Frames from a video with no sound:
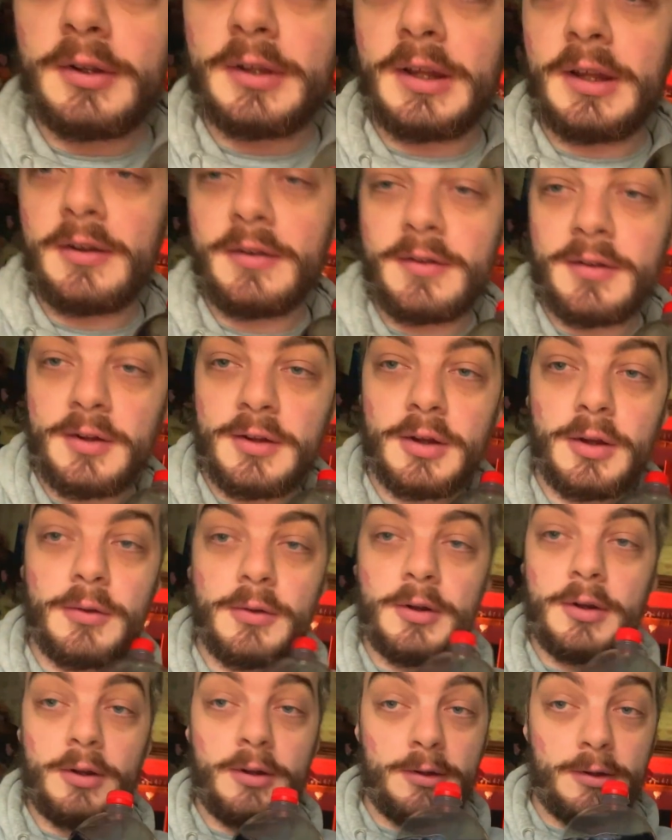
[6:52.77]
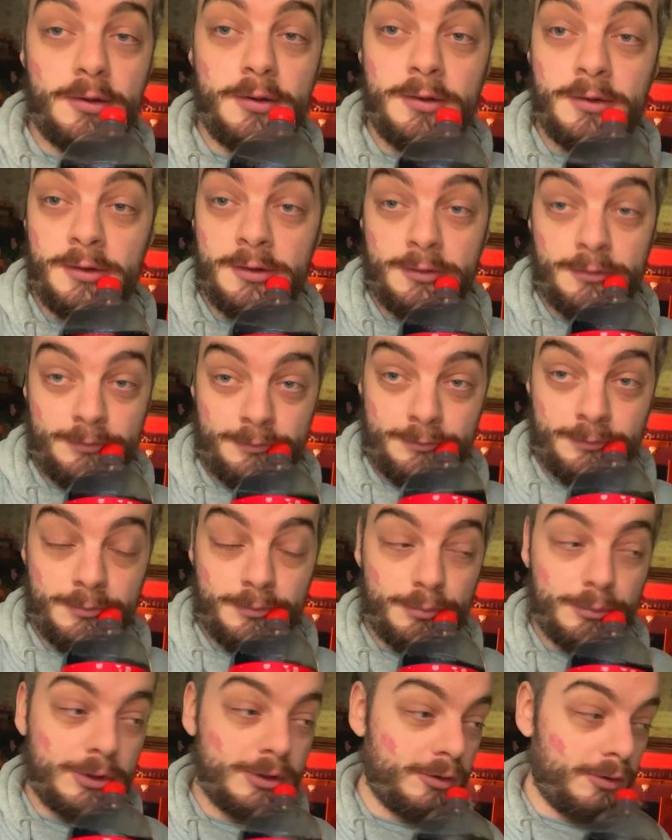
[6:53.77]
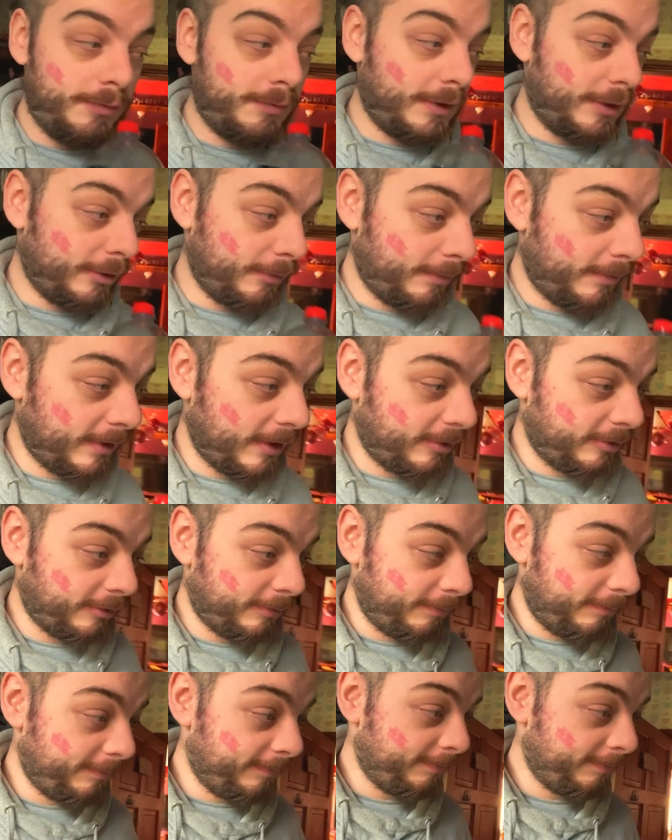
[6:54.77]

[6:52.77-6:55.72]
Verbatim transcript: Kingsley Cola, my newfound obsession.